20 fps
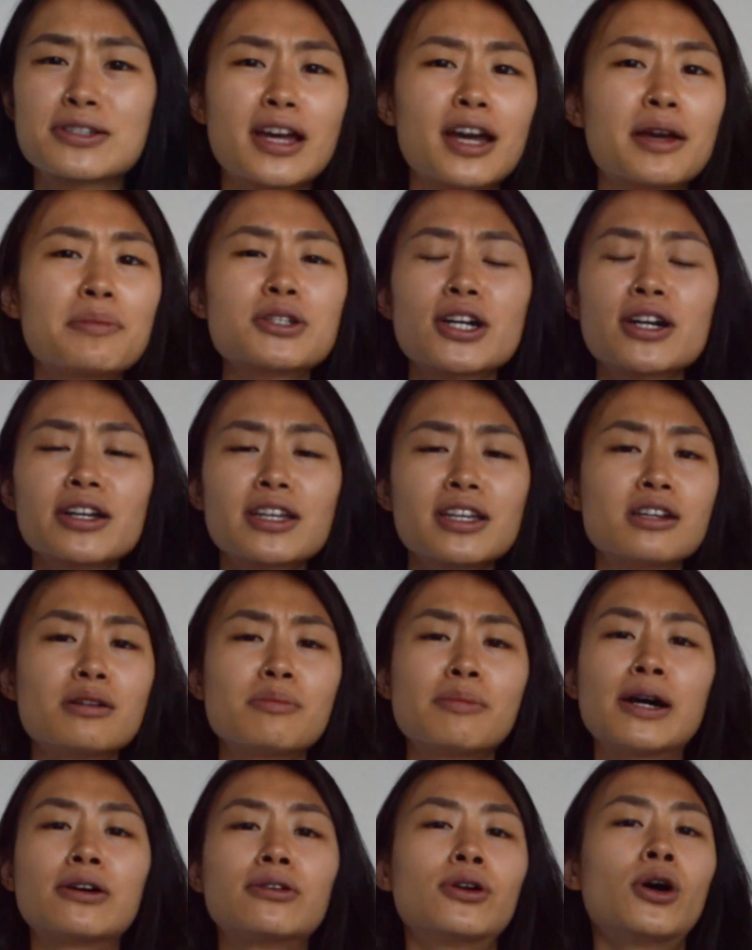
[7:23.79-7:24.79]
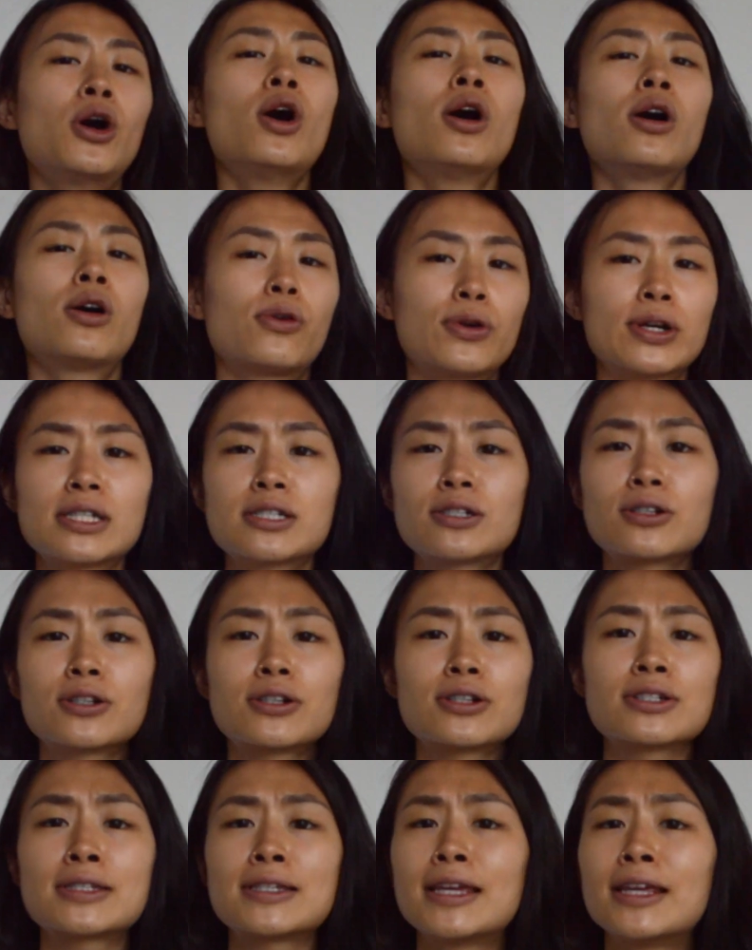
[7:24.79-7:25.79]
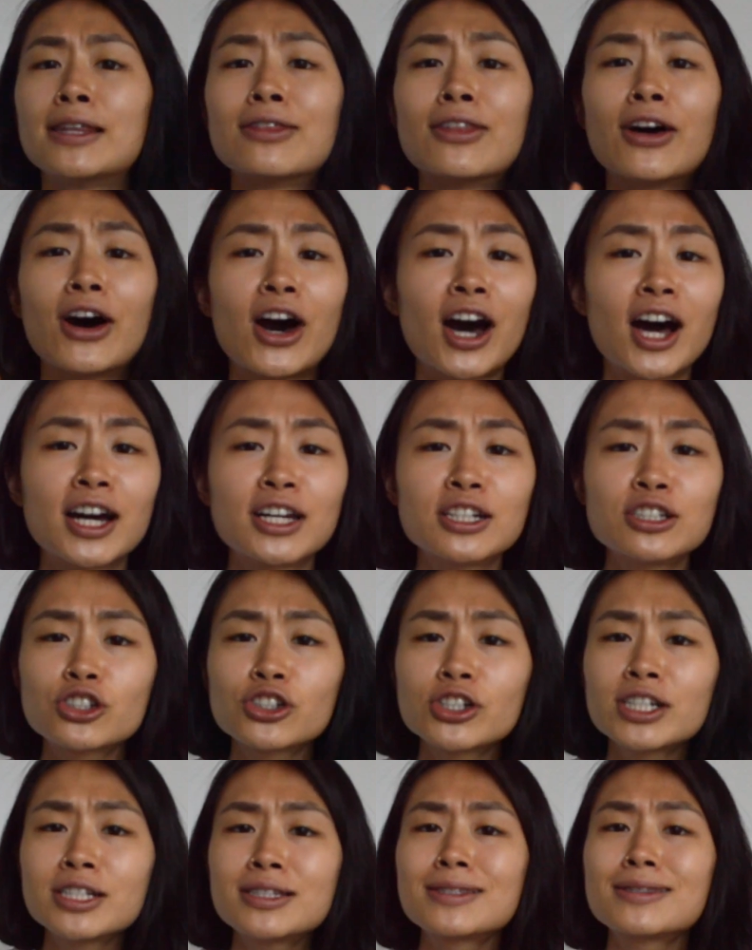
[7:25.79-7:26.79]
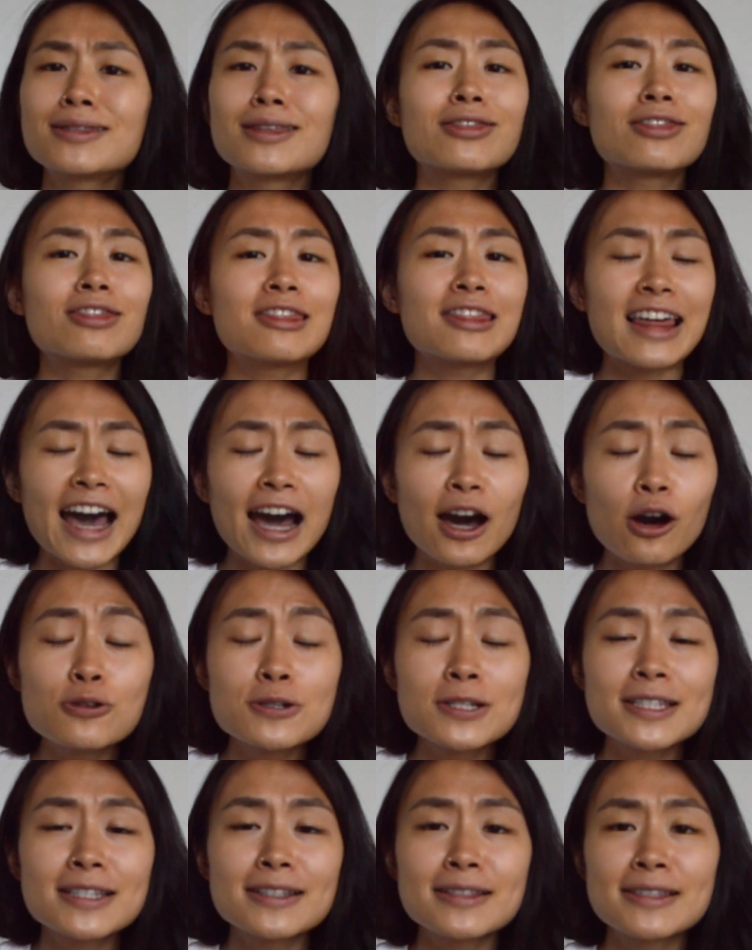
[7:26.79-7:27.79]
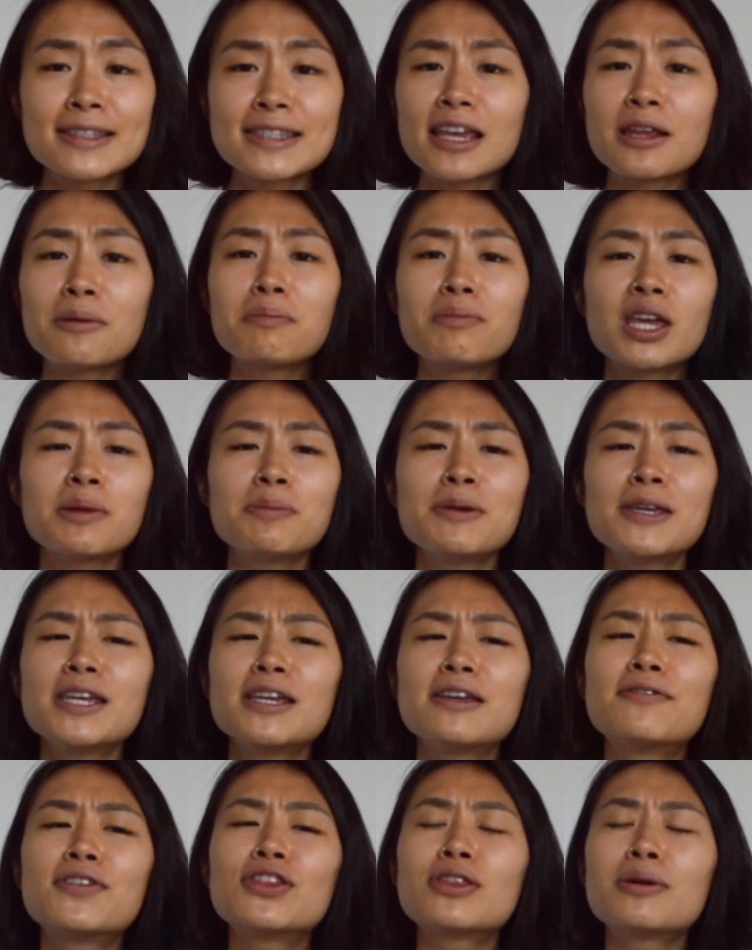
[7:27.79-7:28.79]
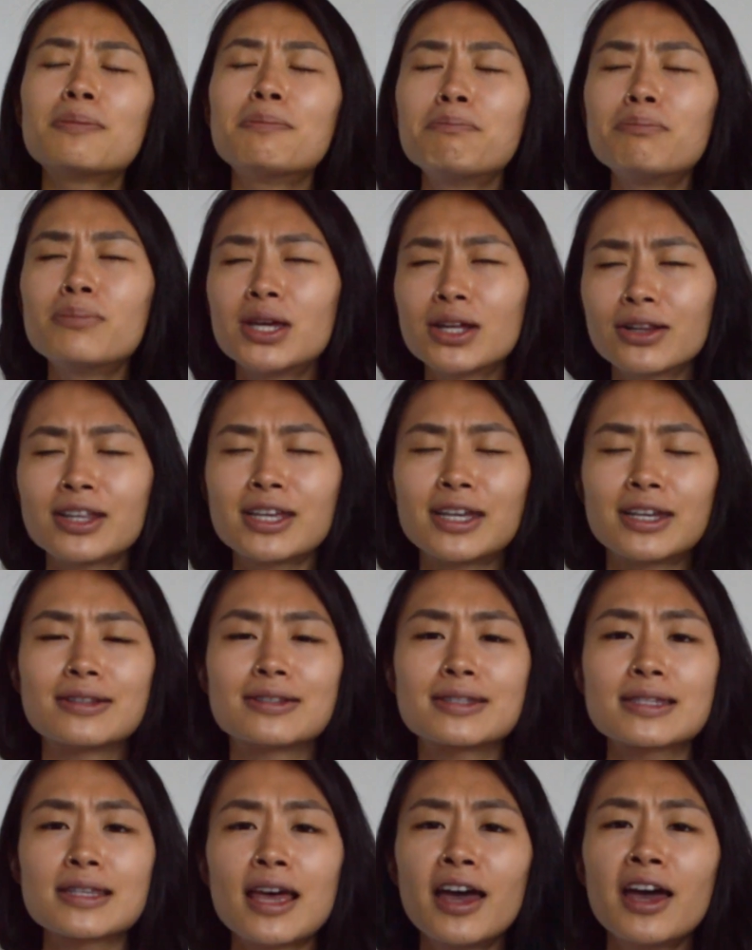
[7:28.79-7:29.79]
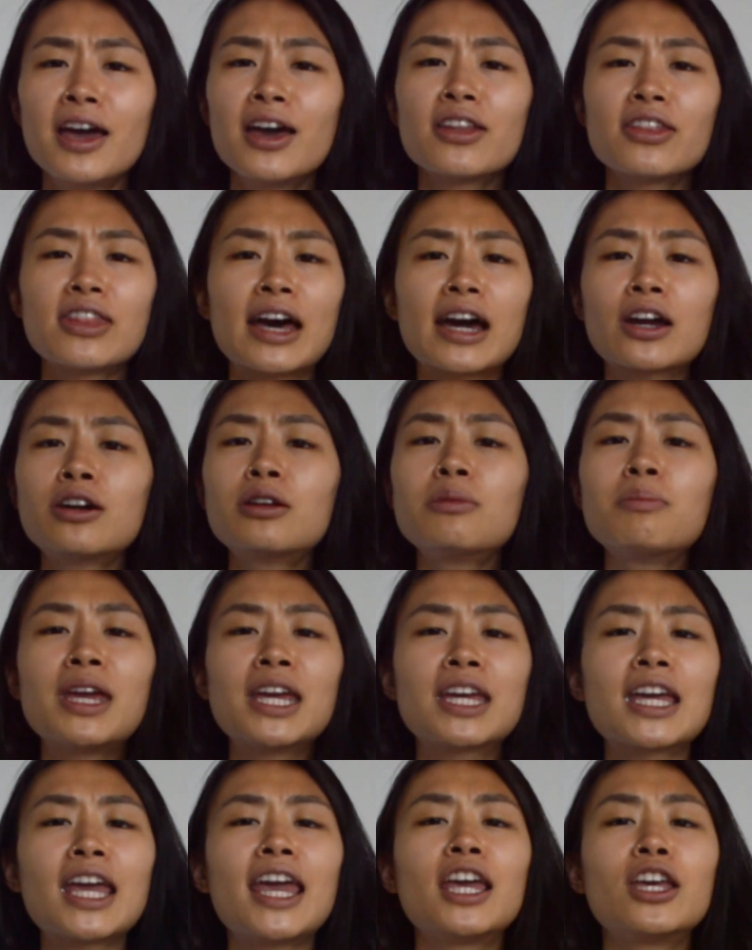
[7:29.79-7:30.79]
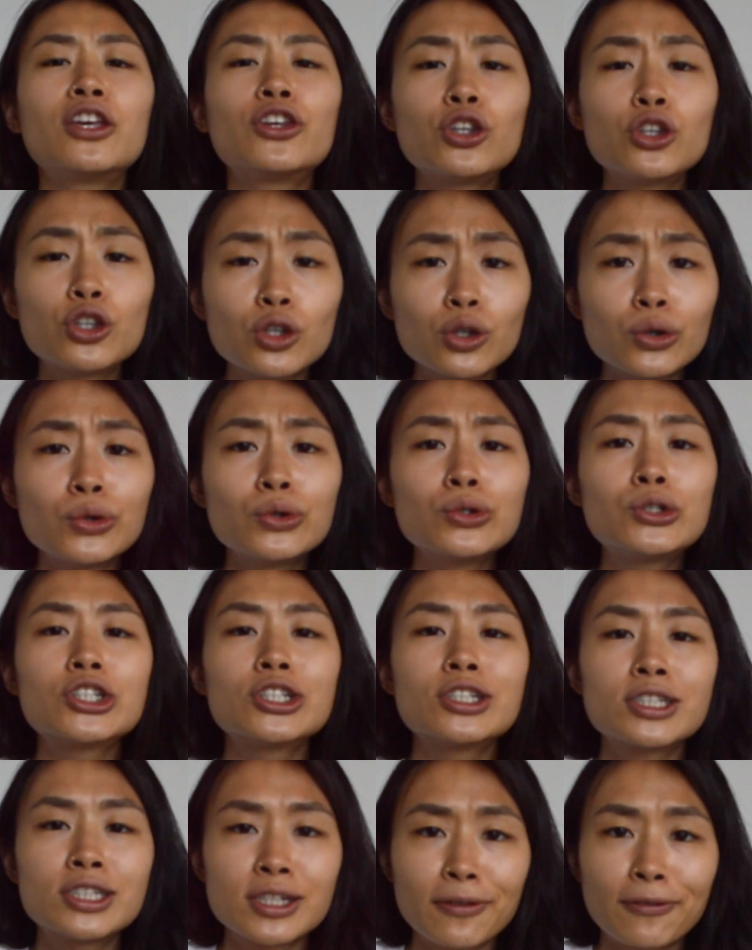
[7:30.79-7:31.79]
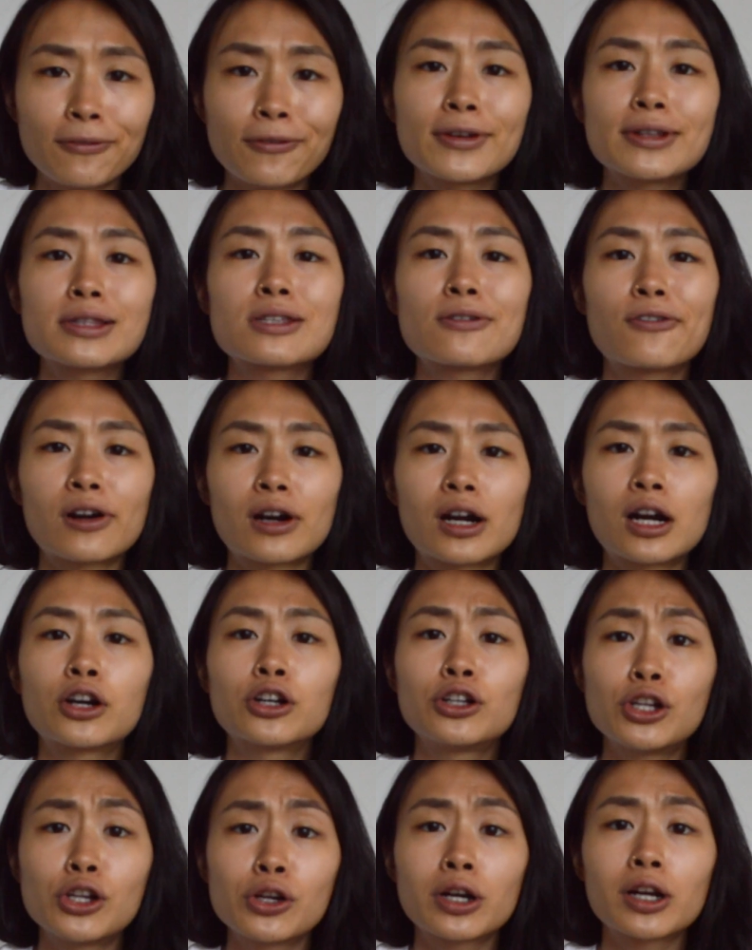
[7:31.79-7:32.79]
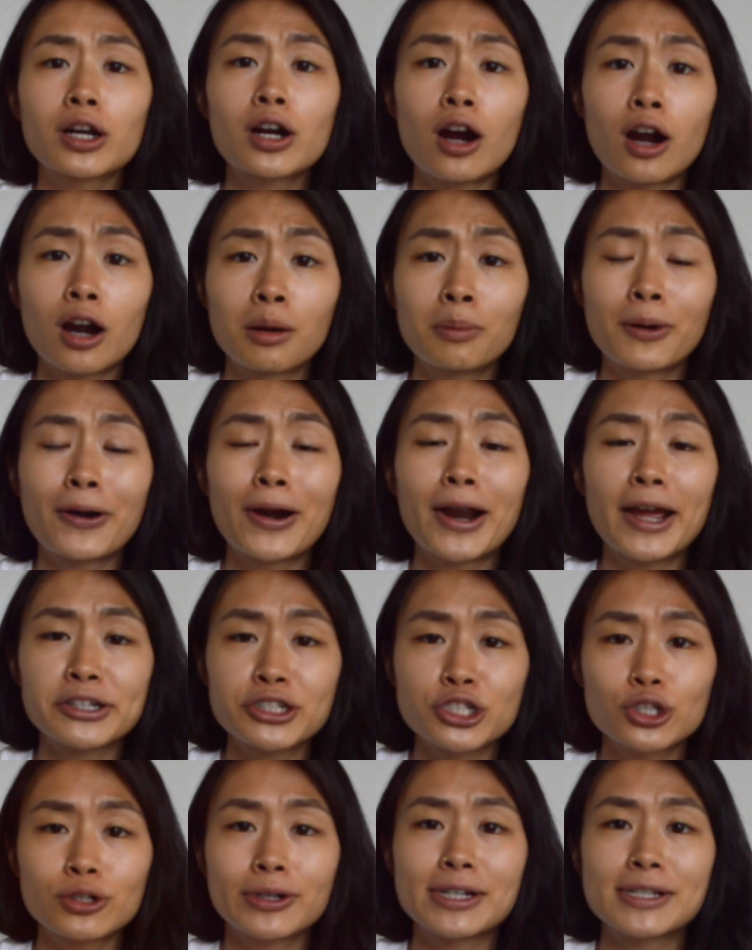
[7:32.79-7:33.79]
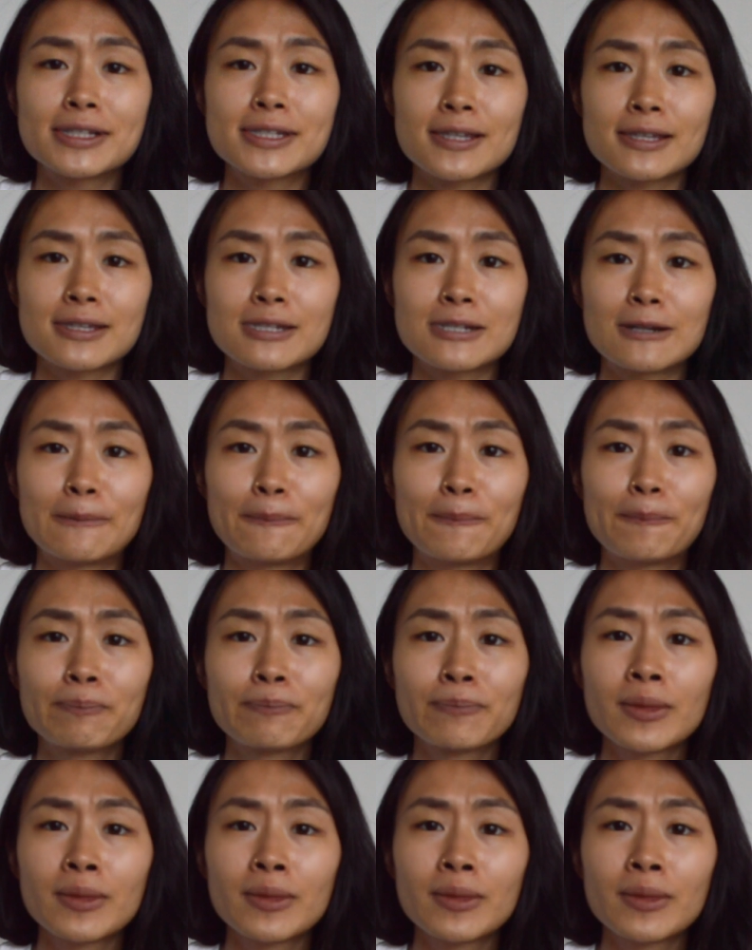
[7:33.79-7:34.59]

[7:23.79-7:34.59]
I'm talking about oysters in the hundreds, the thousands, and maybe even the millions that could make a huge difference for our New York Harbor estuary system.